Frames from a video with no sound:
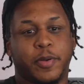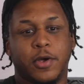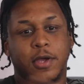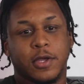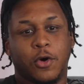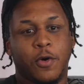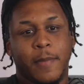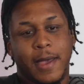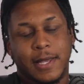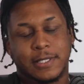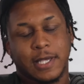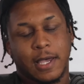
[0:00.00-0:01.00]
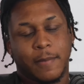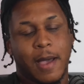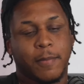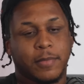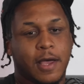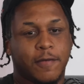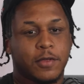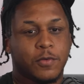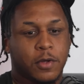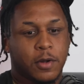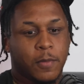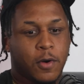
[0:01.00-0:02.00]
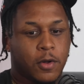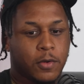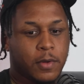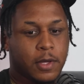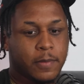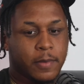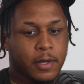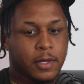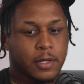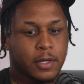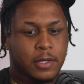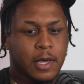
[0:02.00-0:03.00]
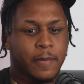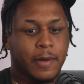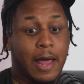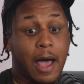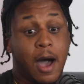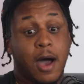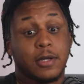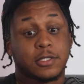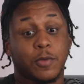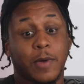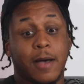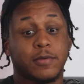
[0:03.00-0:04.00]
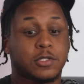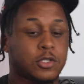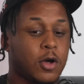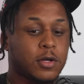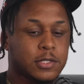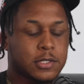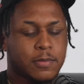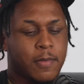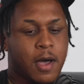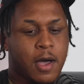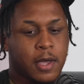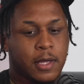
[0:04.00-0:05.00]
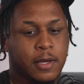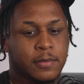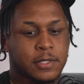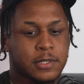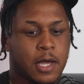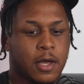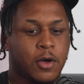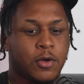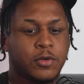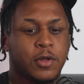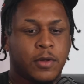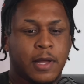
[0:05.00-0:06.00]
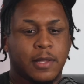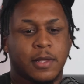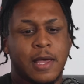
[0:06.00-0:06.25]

period on man time. I'm definitely with him all the way. Yeah, but, facts. Yeah, but honest. So, but I was talking to somebody and they was just like, oh, you know that